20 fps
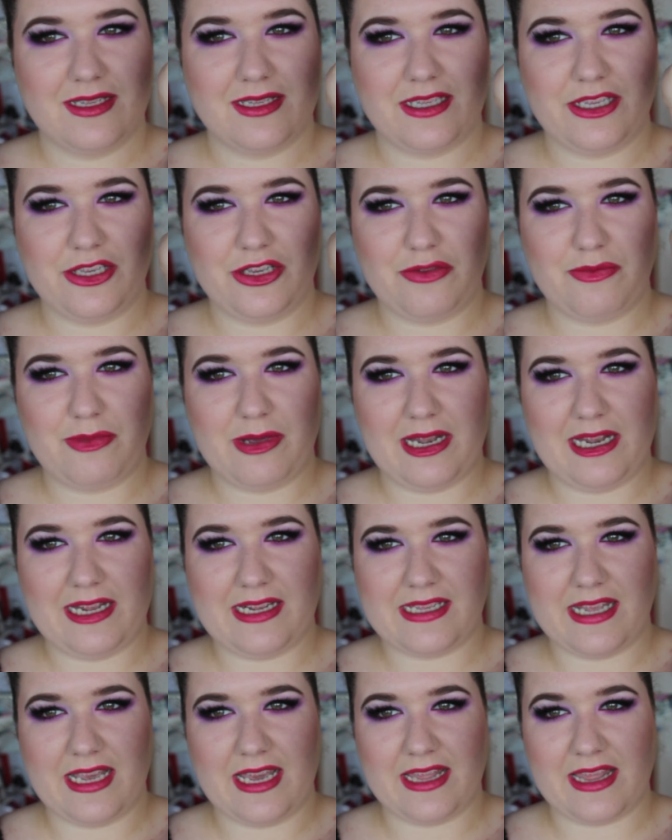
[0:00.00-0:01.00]
so you can barely
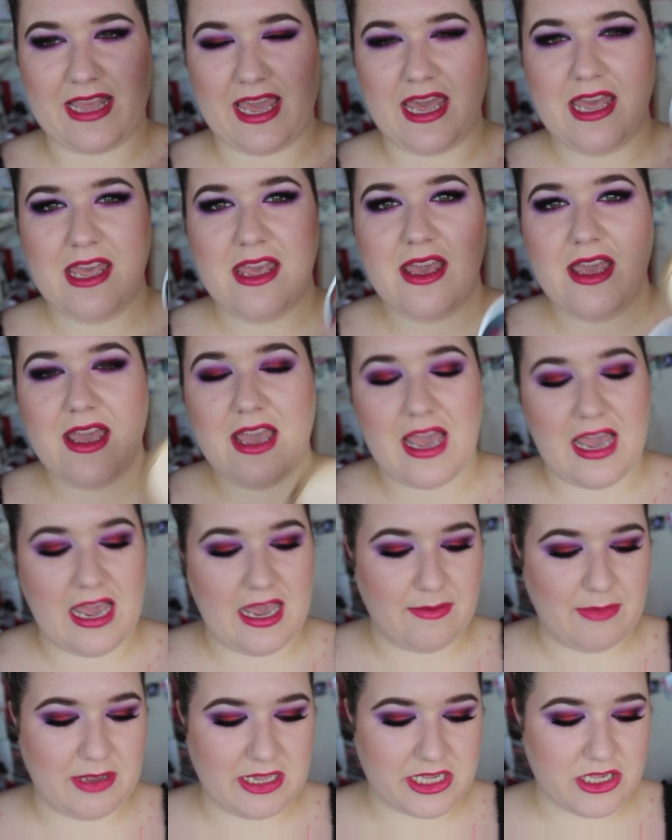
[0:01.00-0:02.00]
see it there.
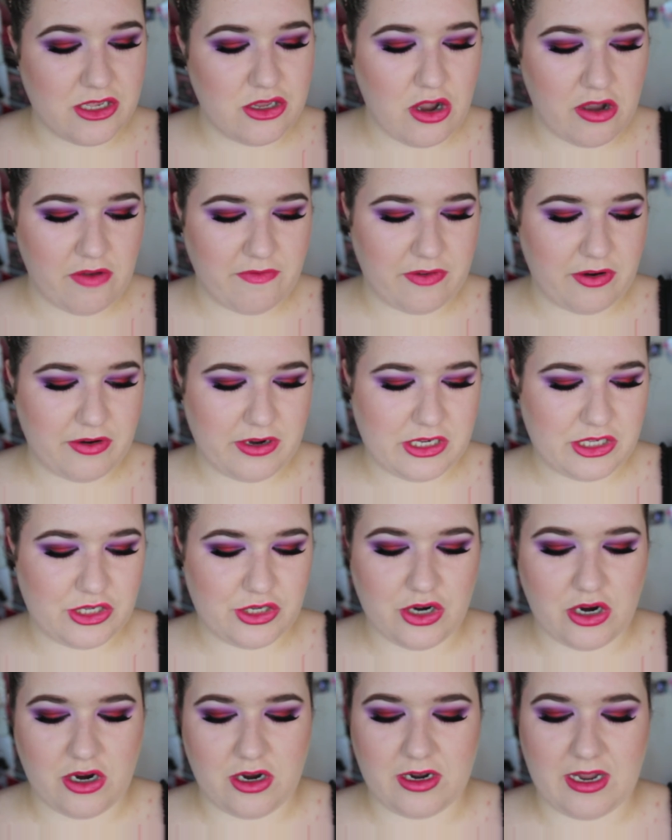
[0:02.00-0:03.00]
It's not very
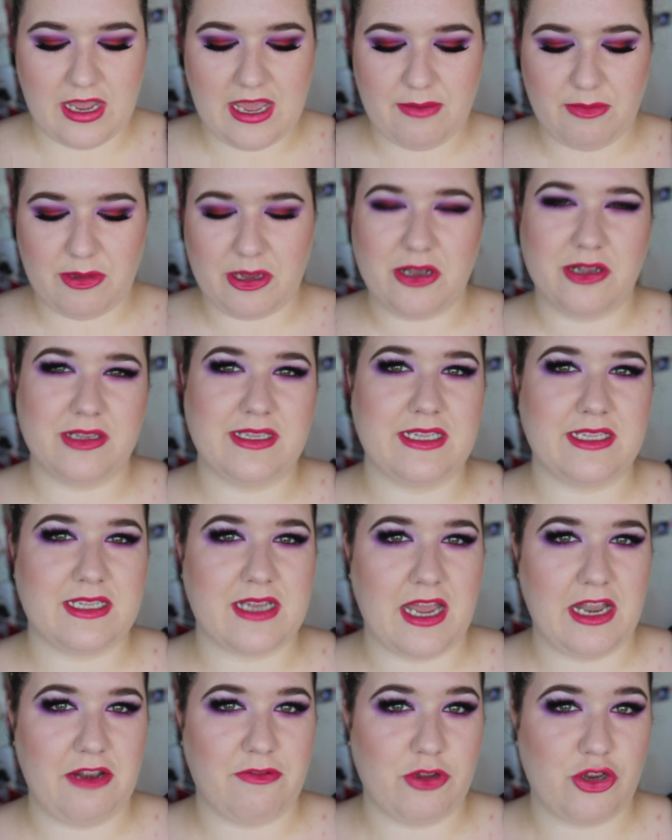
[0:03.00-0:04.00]
strong, and because it's
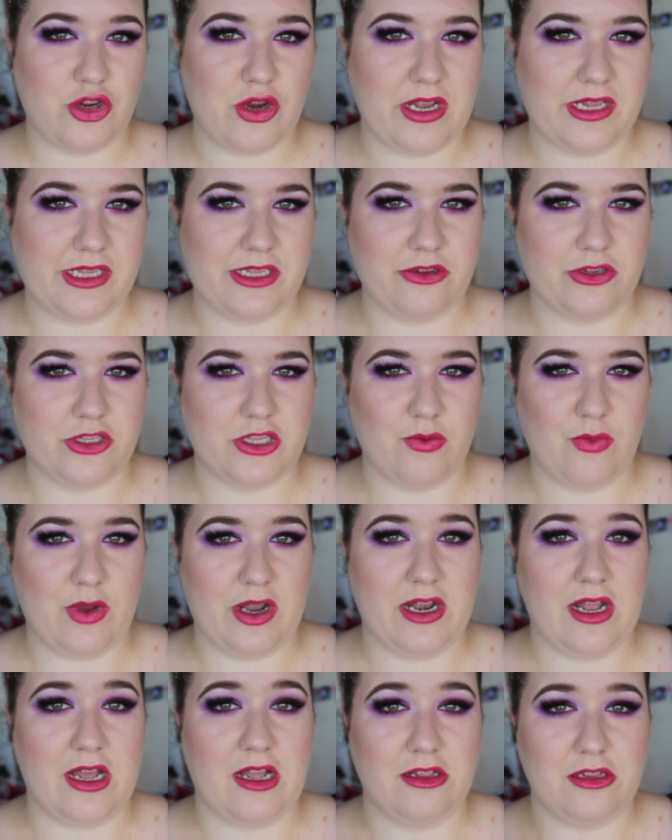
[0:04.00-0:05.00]
kind of a translucent
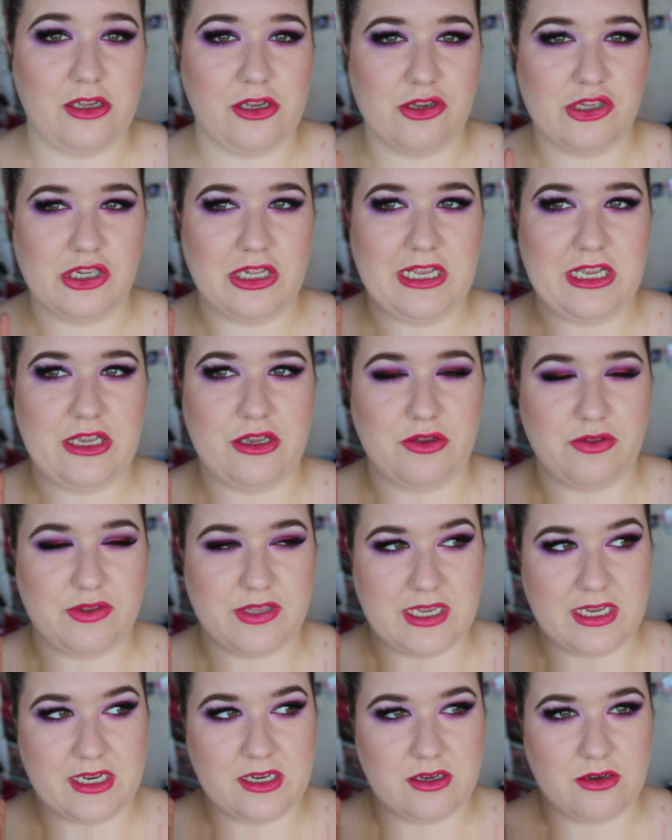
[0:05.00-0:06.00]
one, I'll usually
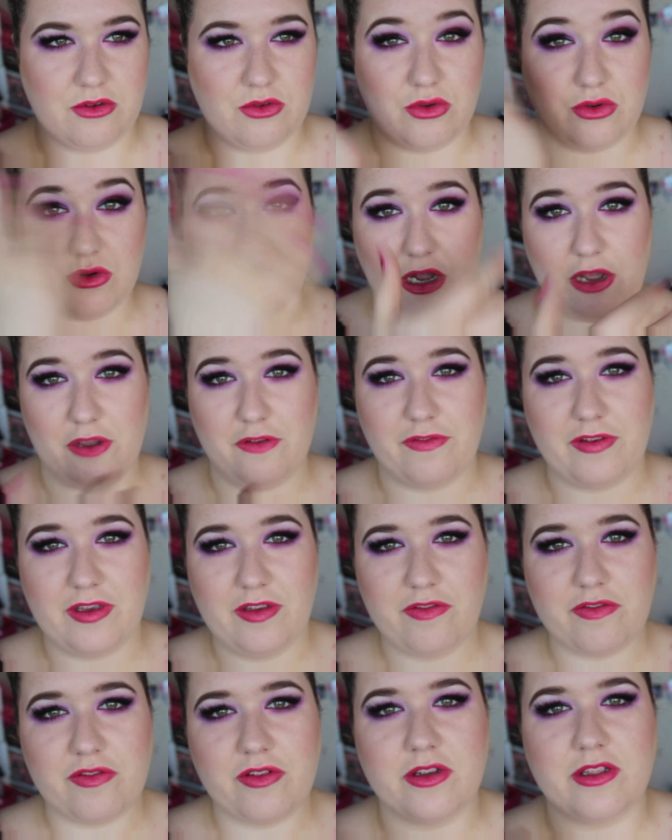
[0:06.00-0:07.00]
use it all
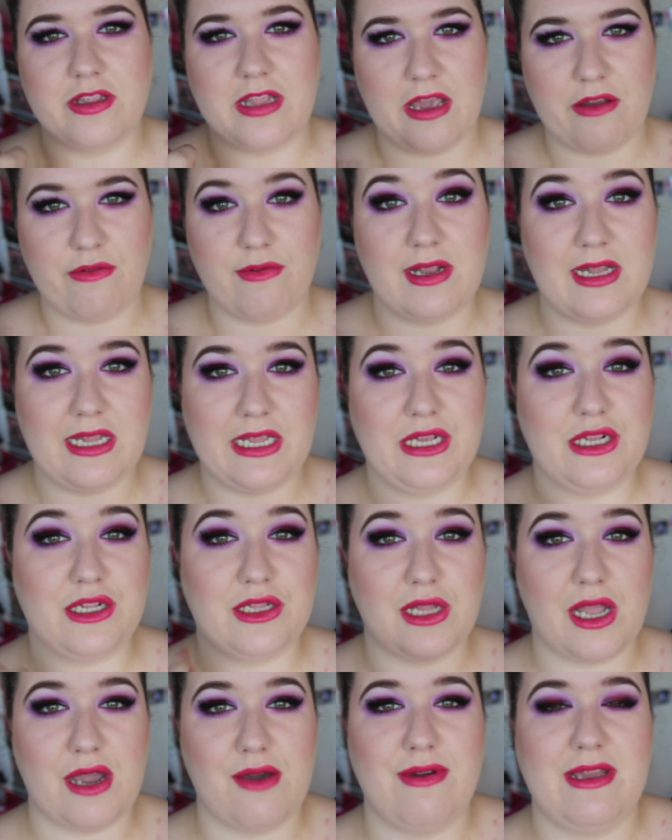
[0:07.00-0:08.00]
over for that really
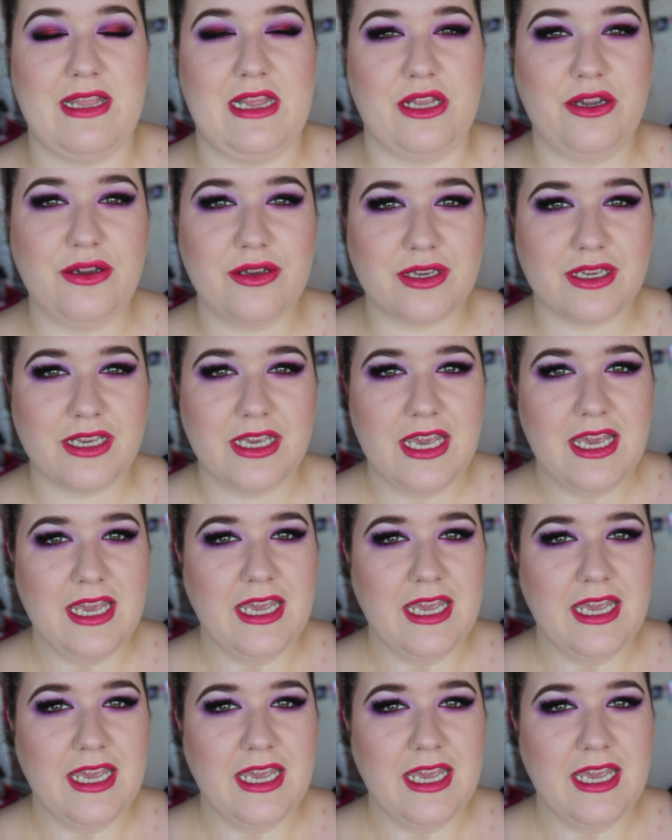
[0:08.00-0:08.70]
glowy look.